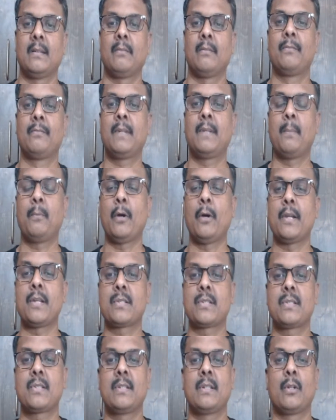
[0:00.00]
50
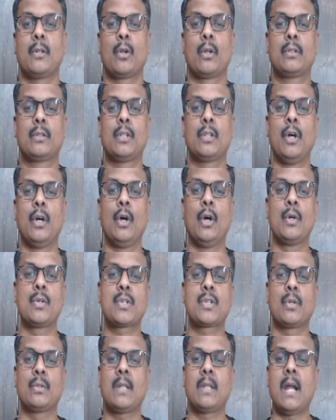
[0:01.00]
points. Rutu,
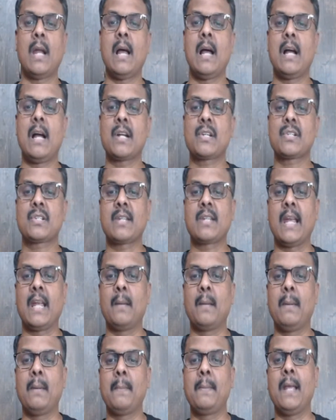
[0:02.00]
Rudraksh, Tiger
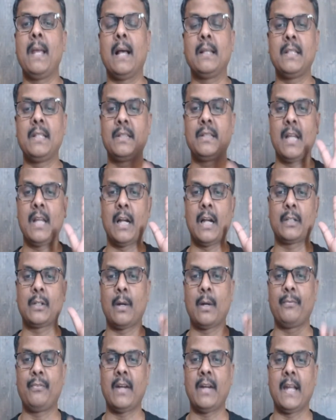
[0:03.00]
Baby, Aditya.
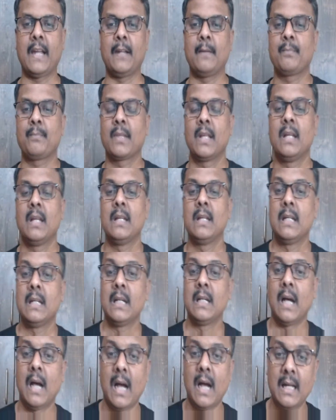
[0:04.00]
Top 5.
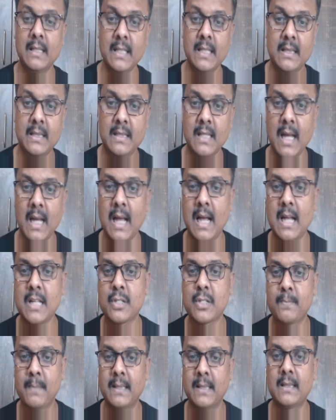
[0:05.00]
Aditya,
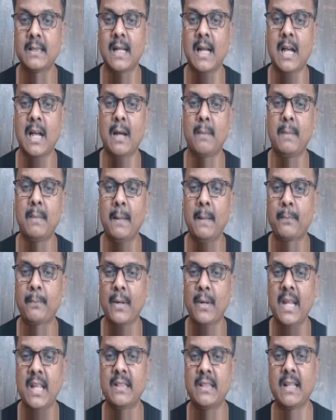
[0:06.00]
Smita,
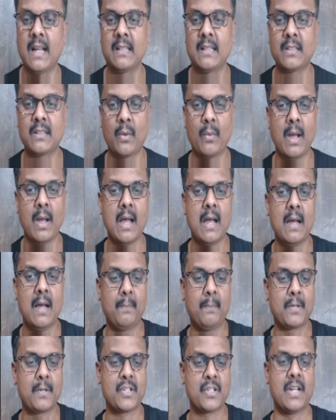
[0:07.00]
Mepreet,
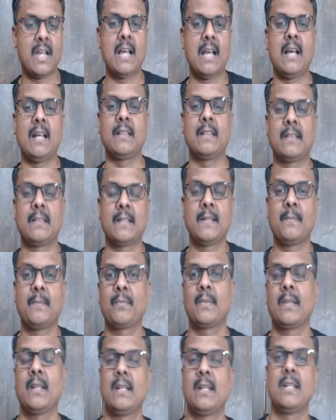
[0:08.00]
Atharva, Prashant.
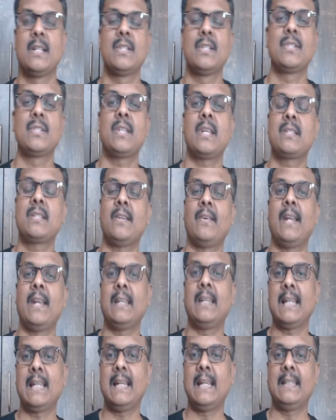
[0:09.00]
6, 7,
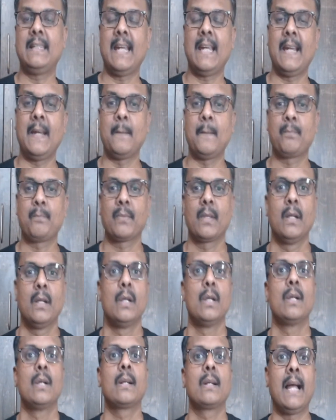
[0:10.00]
8, 9, 10.
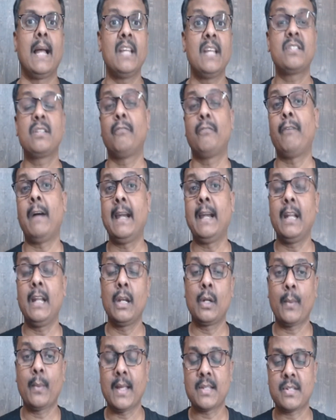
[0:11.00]
Guys, the final
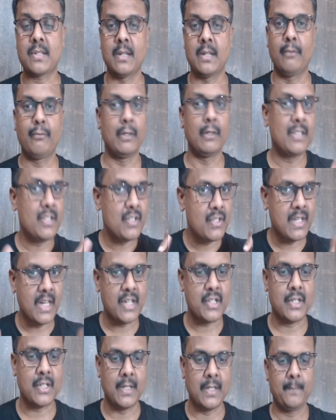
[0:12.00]
question for this
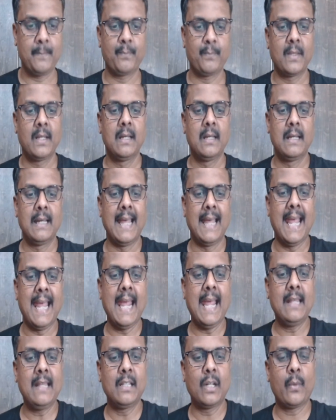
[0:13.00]
session,
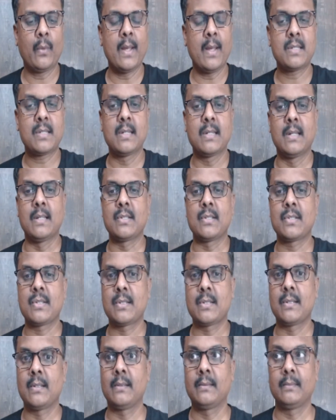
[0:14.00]
and the question is,